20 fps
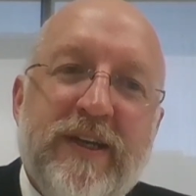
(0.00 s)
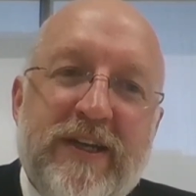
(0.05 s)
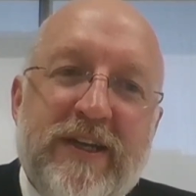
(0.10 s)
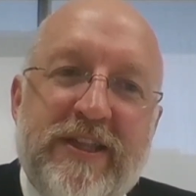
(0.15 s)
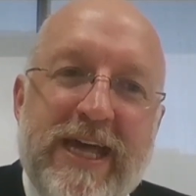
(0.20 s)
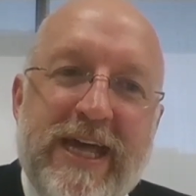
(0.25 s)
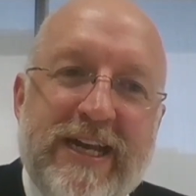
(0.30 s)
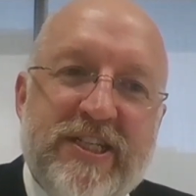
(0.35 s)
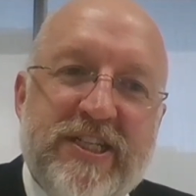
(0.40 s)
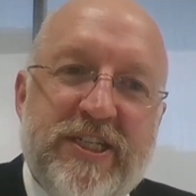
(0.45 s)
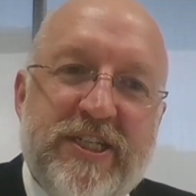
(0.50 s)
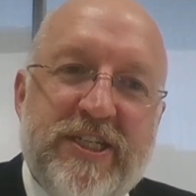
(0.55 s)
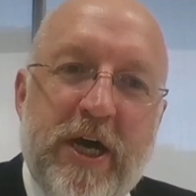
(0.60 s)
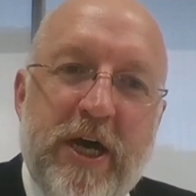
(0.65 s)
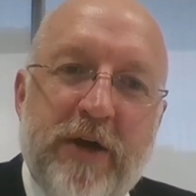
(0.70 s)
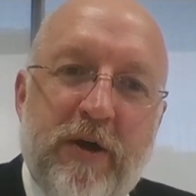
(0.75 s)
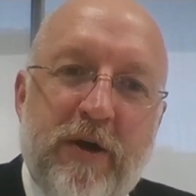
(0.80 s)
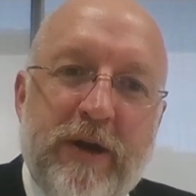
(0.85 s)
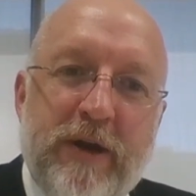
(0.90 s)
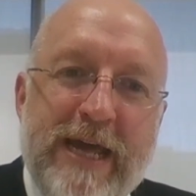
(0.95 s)
that is done
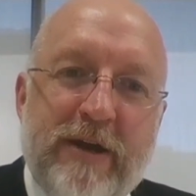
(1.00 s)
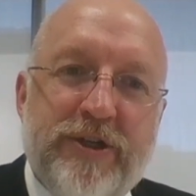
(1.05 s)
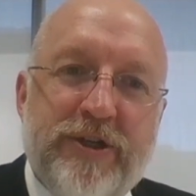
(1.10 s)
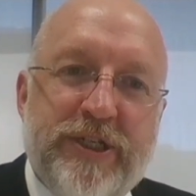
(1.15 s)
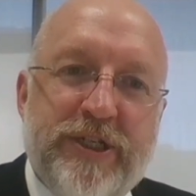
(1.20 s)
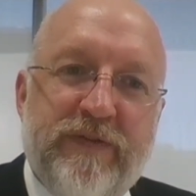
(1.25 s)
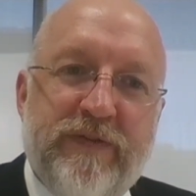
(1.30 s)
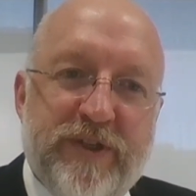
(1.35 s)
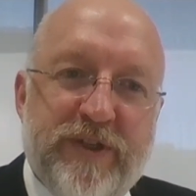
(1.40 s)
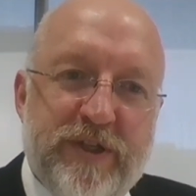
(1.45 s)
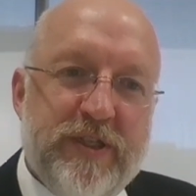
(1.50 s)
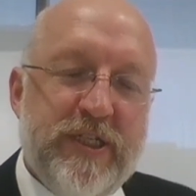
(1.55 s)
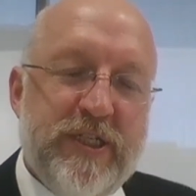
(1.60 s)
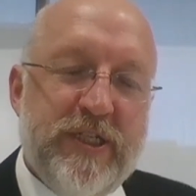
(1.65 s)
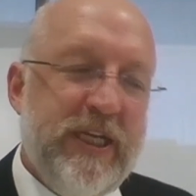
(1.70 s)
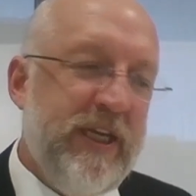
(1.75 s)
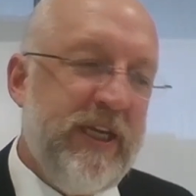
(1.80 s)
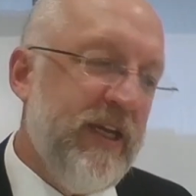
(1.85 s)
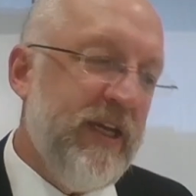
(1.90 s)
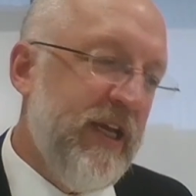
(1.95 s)
on energy
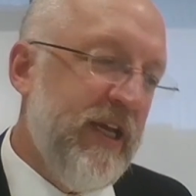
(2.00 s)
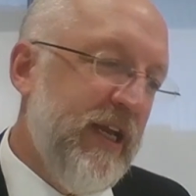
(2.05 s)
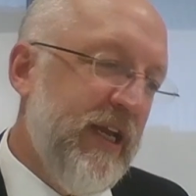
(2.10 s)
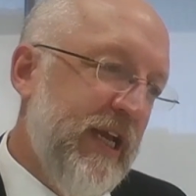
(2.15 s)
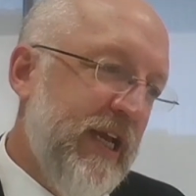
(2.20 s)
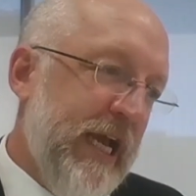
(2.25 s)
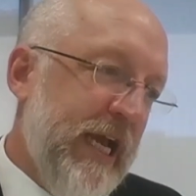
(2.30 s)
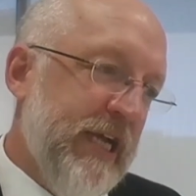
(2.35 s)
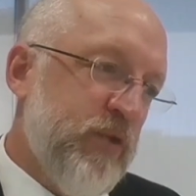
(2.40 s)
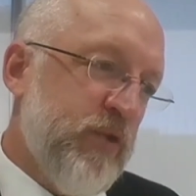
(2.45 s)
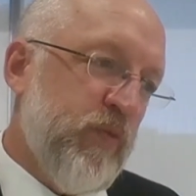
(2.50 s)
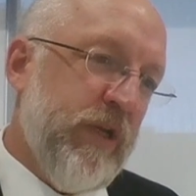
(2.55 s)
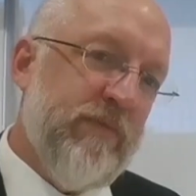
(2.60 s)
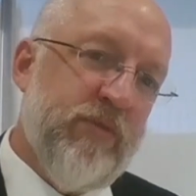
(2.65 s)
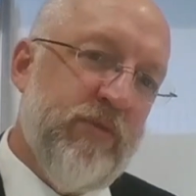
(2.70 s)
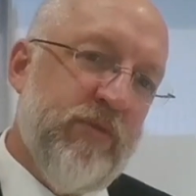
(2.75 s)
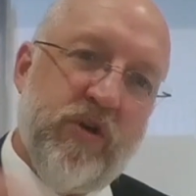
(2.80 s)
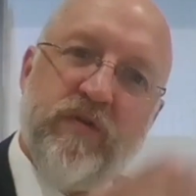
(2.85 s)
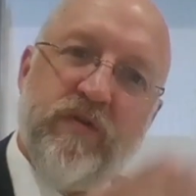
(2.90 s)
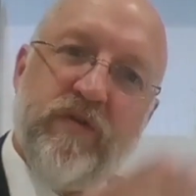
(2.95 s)
efficiency as we
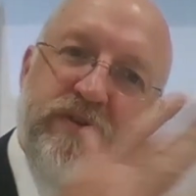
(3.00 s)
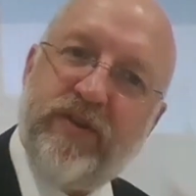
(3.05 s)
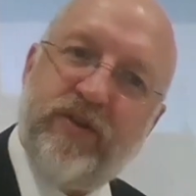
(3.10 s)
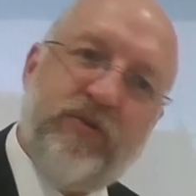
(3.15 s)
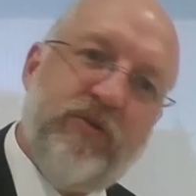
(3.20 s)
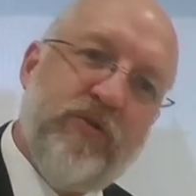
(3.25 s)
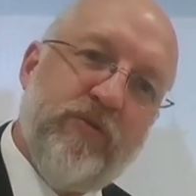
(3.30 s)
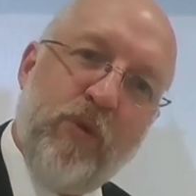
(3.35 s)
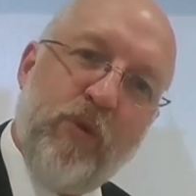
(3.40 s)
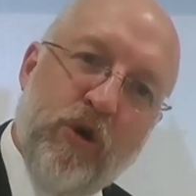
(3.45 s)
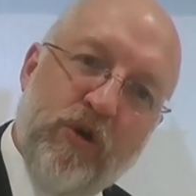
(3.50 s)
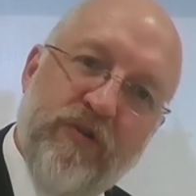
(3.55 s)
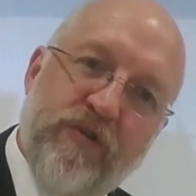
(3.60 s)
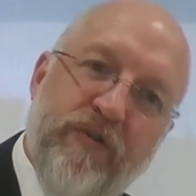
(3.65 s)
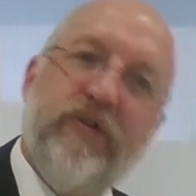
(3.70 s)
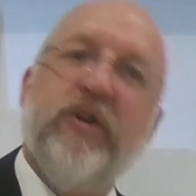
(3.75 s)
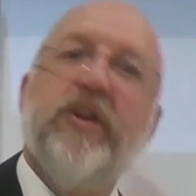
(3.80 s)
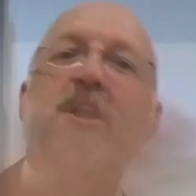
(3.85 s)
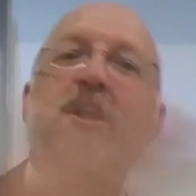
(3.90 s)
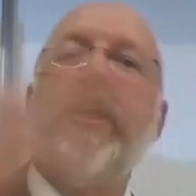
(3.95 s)
move to more
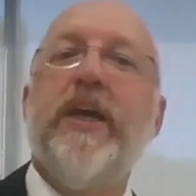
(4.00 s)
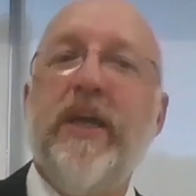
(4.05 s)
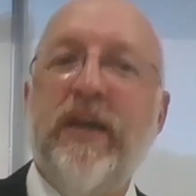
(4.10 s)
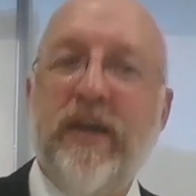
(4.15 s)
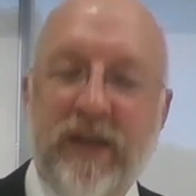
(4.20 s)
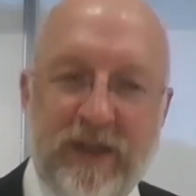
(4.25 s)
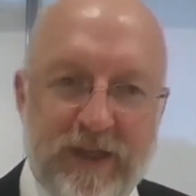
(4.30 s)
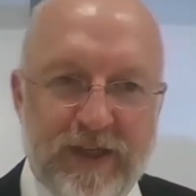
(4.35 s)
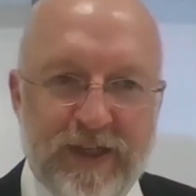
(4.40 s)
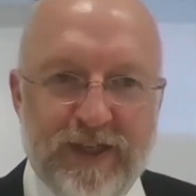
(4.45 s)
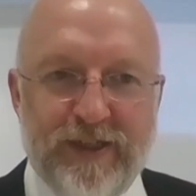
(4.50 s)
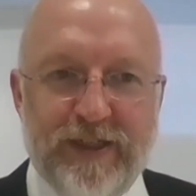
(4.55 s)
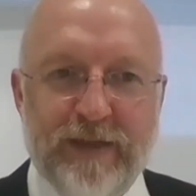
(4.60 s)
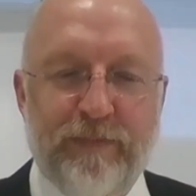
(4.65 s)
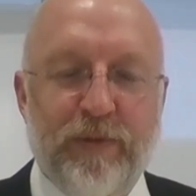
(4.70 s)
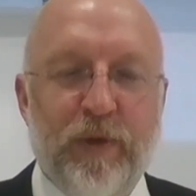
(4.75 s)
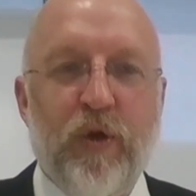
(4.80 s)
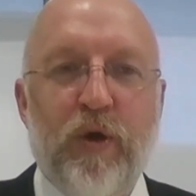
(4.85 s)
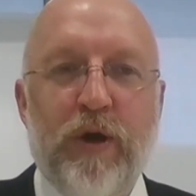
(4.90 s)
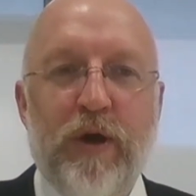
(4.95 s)
fully
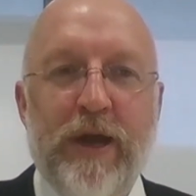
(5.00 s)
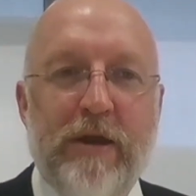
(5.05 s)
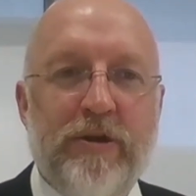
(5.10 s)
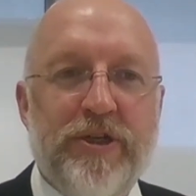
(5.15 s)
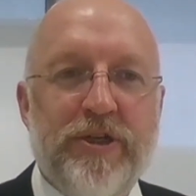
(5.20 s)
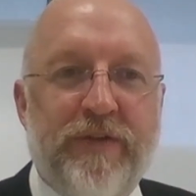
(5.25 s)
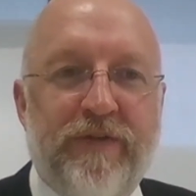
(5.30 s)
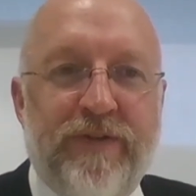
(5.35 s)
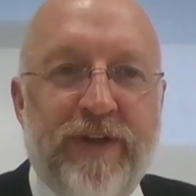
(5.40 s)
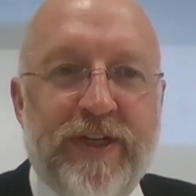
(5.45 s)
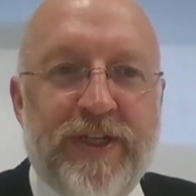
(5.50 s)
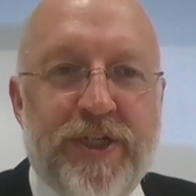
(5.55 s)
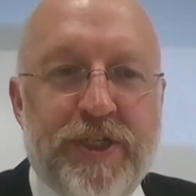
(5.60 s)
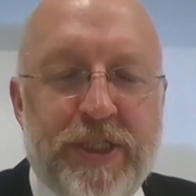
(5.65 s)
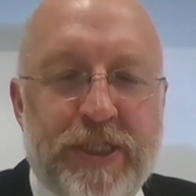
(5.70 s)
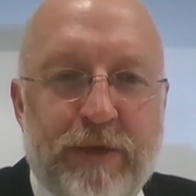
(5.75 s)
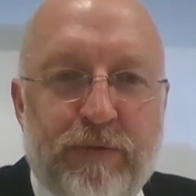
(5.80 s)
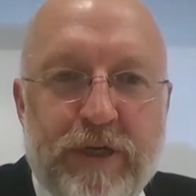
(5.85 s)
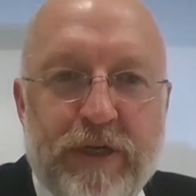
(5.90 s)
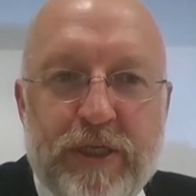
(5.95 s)
deploy energy
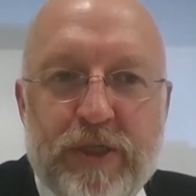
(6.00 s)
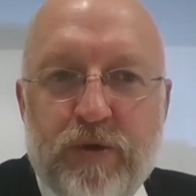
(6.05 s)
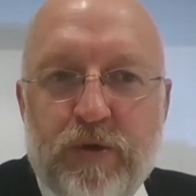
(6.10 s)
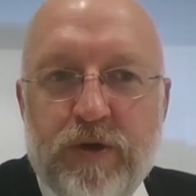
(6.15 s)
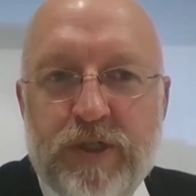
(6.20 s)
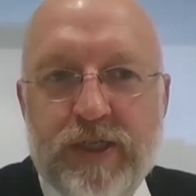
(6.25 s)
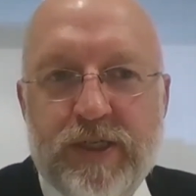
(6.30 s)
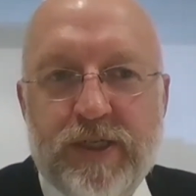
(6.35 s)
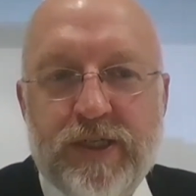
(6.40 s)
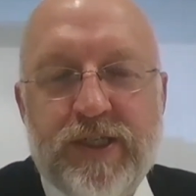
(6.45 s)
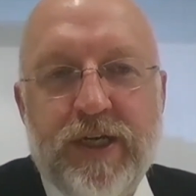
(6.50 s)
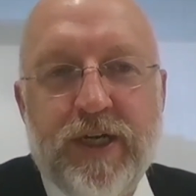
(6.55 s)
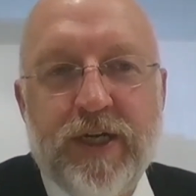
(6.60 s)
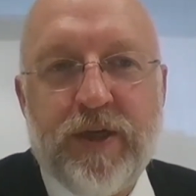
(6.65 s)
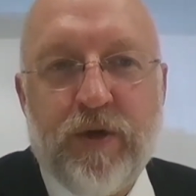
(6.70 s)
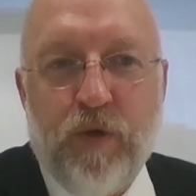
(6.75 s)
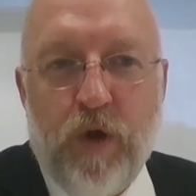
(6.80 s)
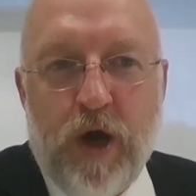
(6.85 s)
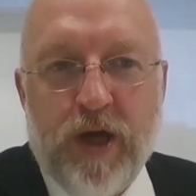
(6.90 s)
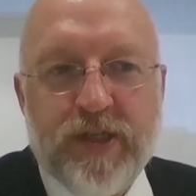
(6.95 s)
efficiency resources
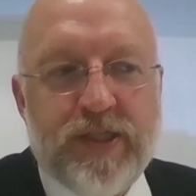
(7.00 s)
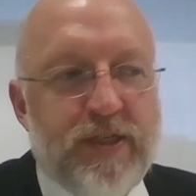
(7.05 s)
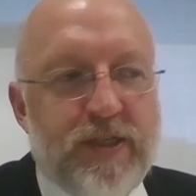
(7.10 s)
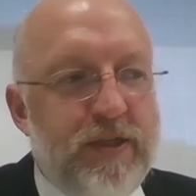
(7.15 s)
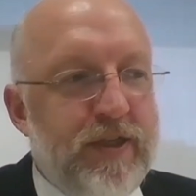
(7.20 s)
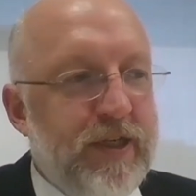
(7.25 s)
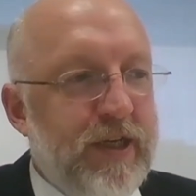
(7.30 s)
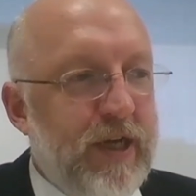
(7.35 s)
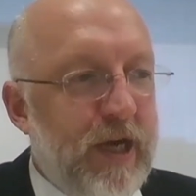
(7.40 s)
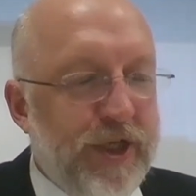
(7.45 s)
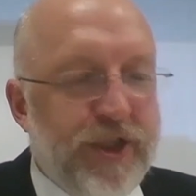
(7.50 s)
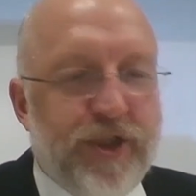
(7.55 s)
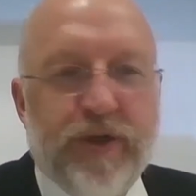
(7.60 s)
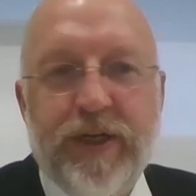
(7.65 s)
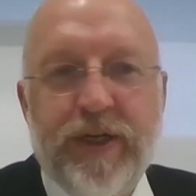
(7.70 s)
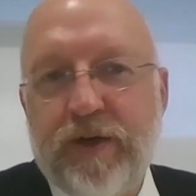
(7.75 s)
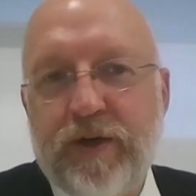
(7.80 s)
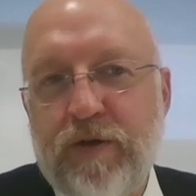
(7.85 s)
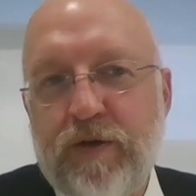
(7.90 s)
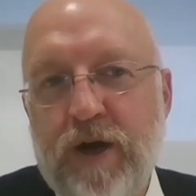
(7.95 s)
across the
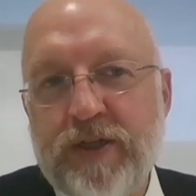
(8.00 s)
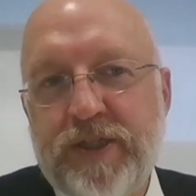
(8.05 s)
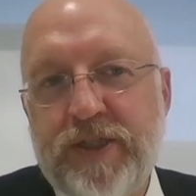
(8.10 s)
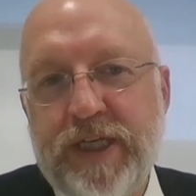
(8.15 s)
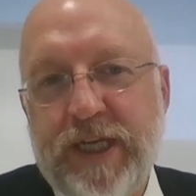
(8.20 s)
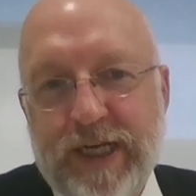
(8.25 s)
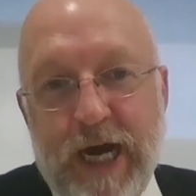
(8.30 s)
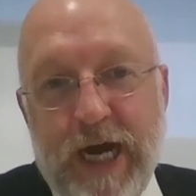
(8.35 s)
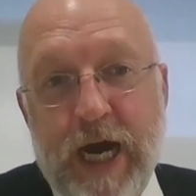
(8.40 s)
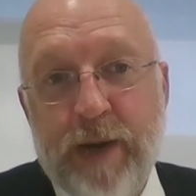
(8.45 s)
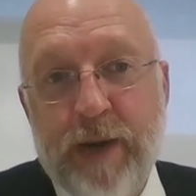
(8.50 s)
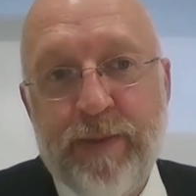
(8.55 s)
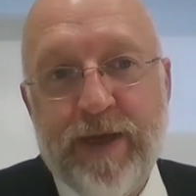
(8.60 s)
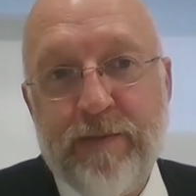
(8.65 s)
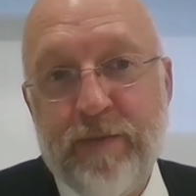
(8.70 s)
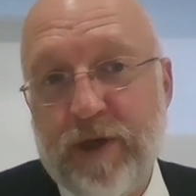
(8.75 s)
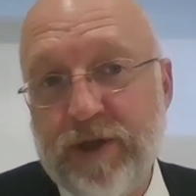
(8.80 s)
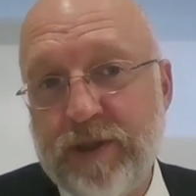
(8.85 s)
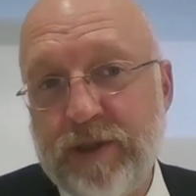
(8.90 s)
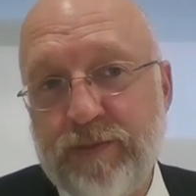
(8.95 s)
country and across the economy
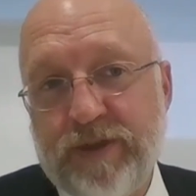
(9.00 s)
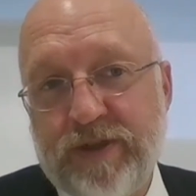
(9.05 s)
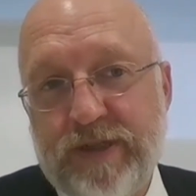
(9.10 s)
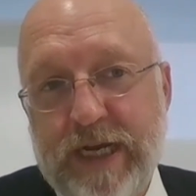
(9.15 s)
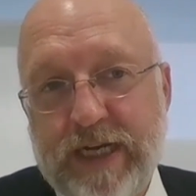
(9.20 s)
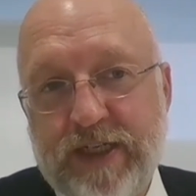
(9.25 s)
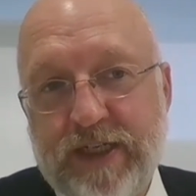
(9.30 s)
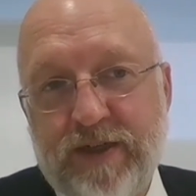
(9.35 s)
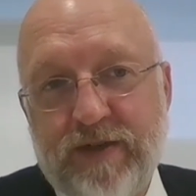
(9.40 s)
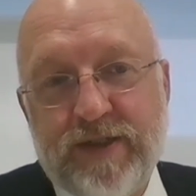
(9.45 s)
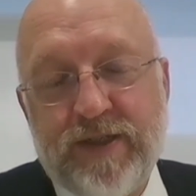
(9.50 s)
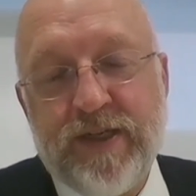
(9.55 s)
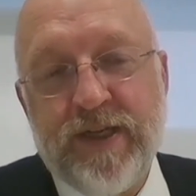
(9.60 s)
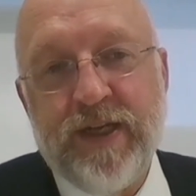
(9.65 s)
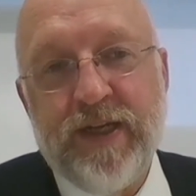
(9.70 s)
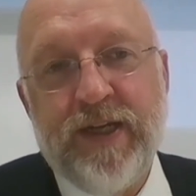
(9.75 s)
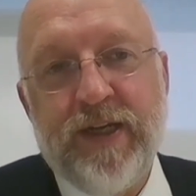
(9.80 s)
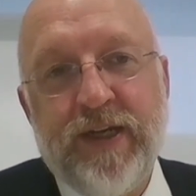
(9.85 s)
in multiple sectors.